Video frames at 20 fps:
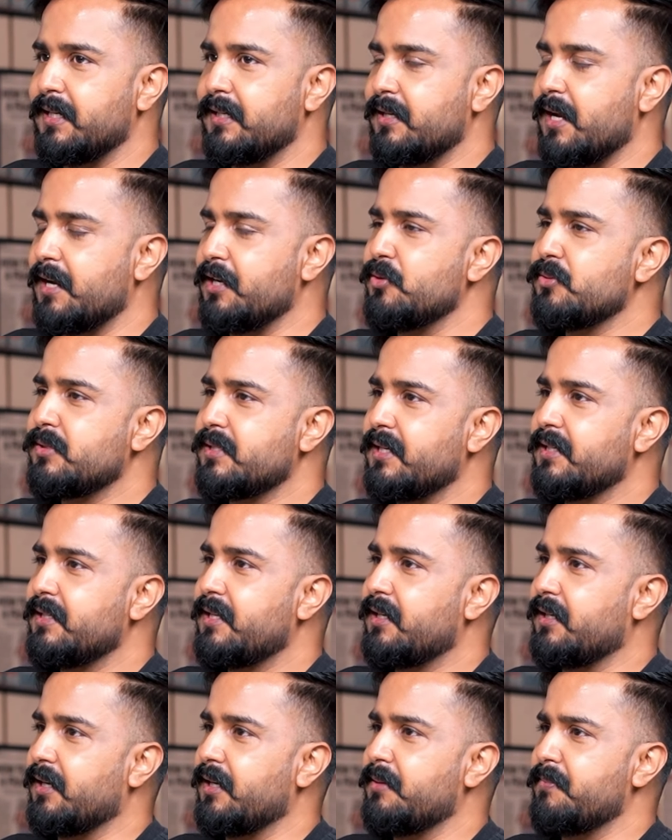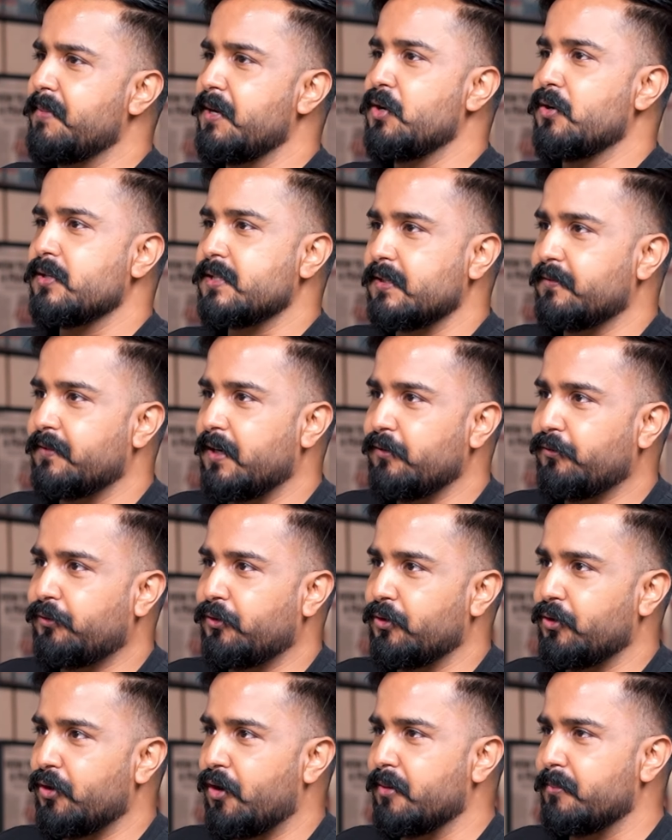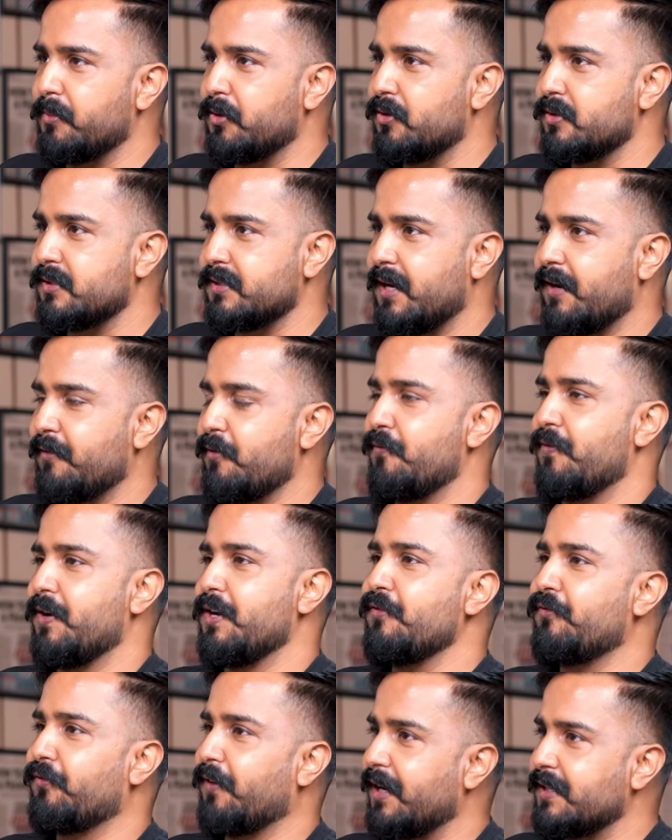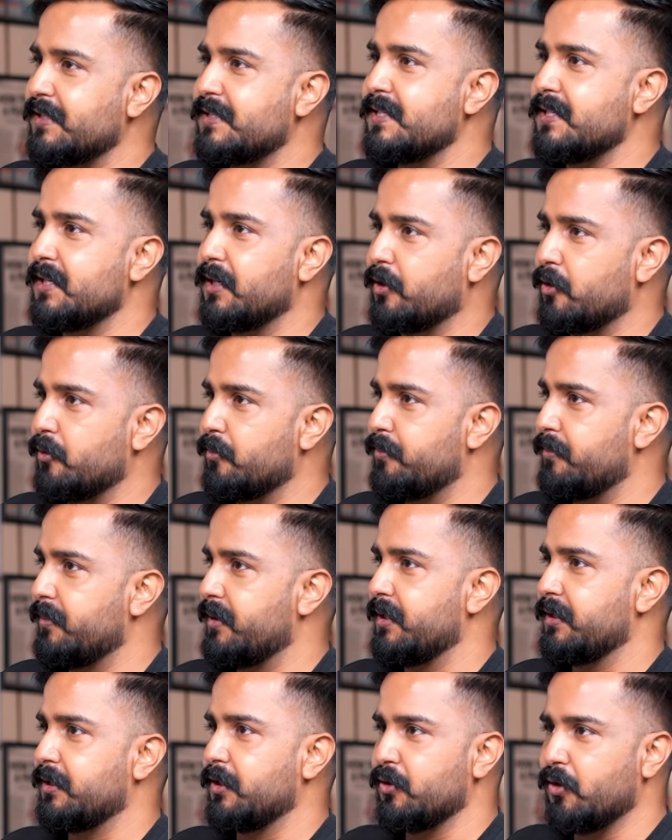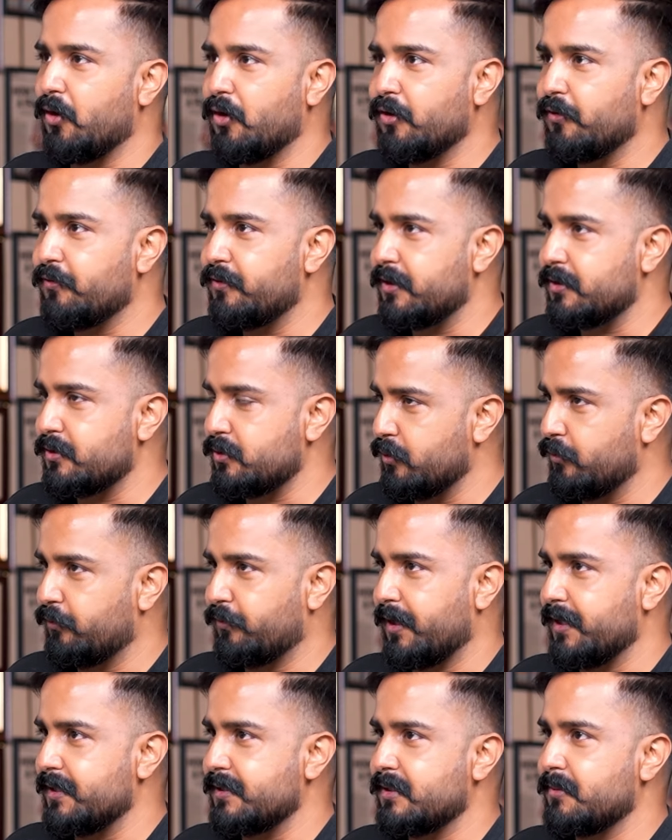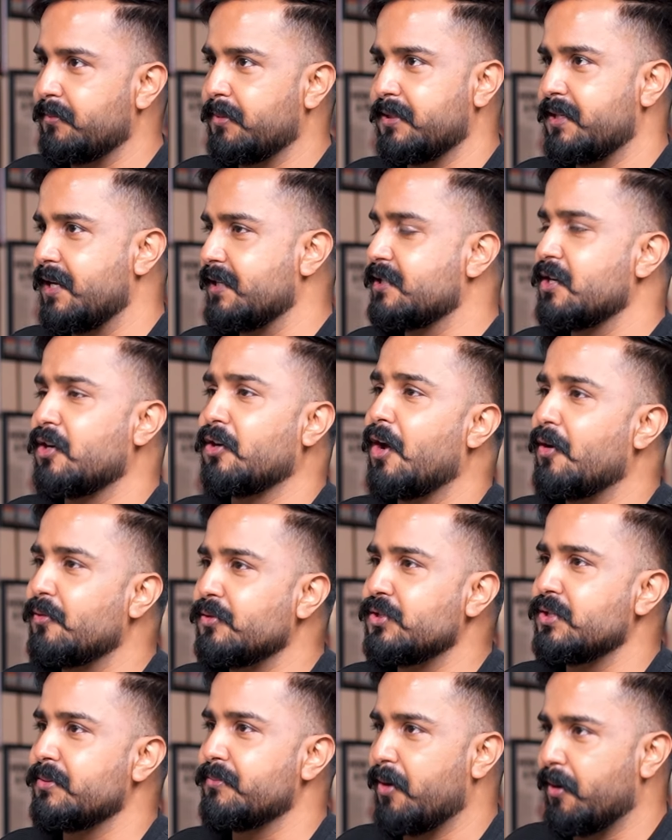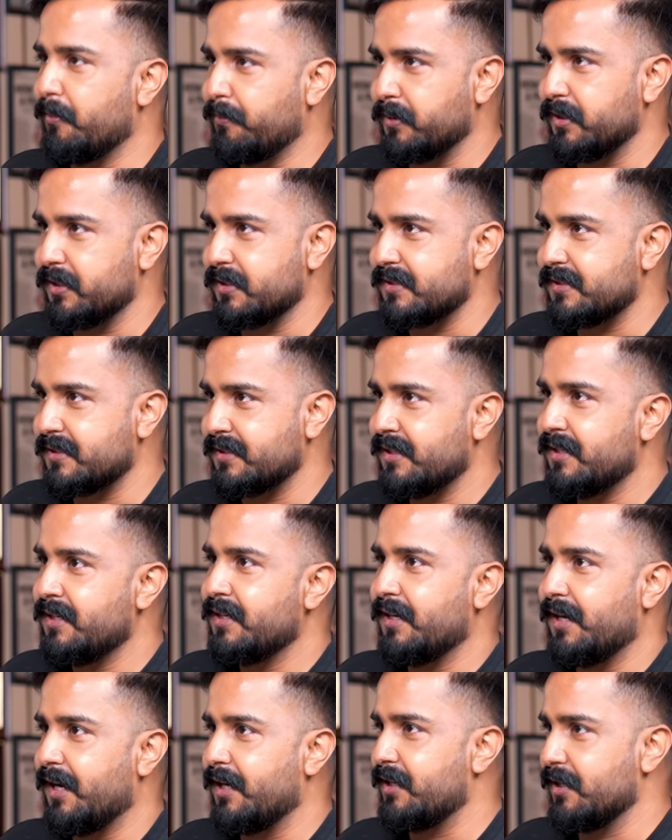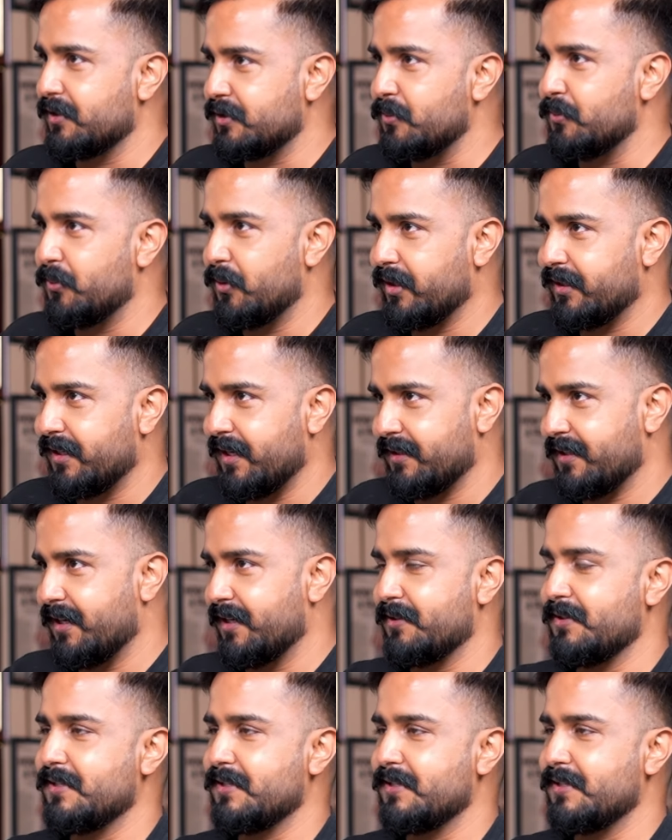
And you said that it may not survive for long because they have a very fancy equipment and all of that so fancy, but that's not how gym operates. It doesn't work like that.